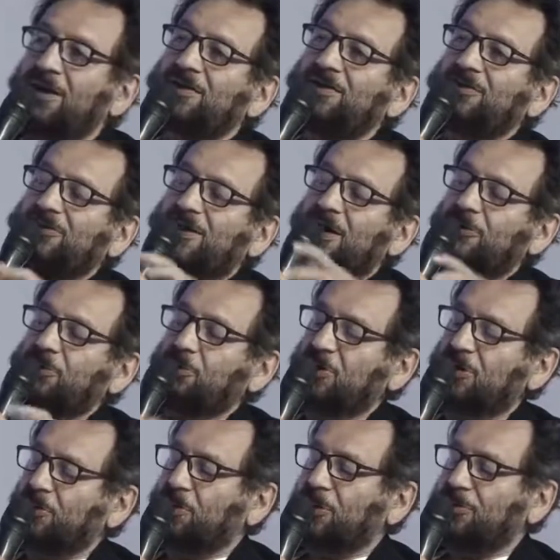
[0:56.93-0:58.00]
This
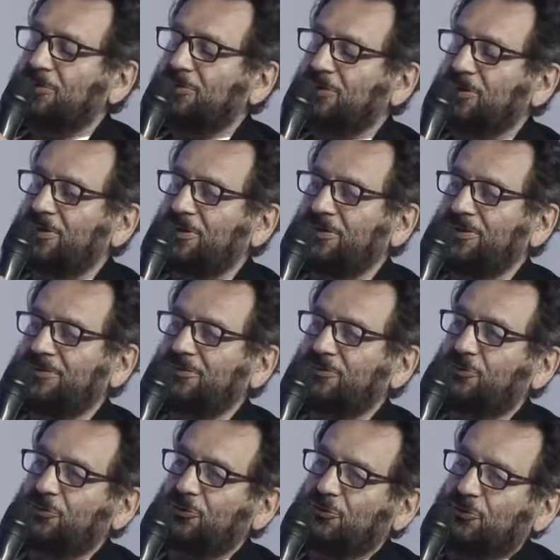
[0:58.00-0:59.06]
argument about the
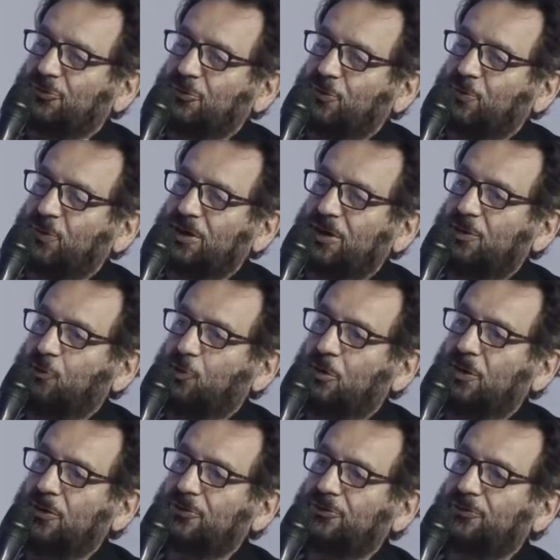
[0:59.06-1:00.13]

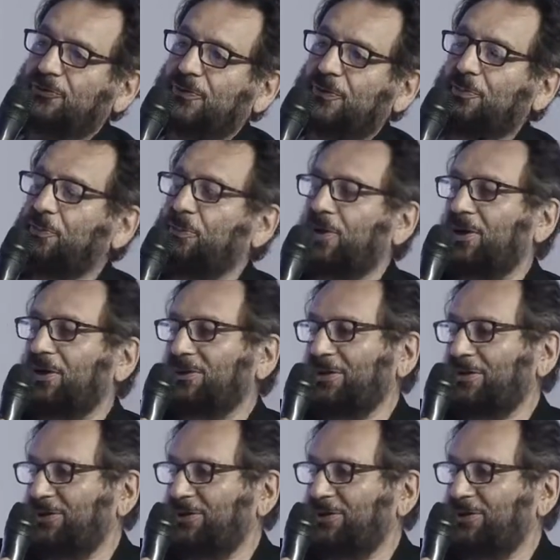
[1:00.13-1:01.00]
was film better than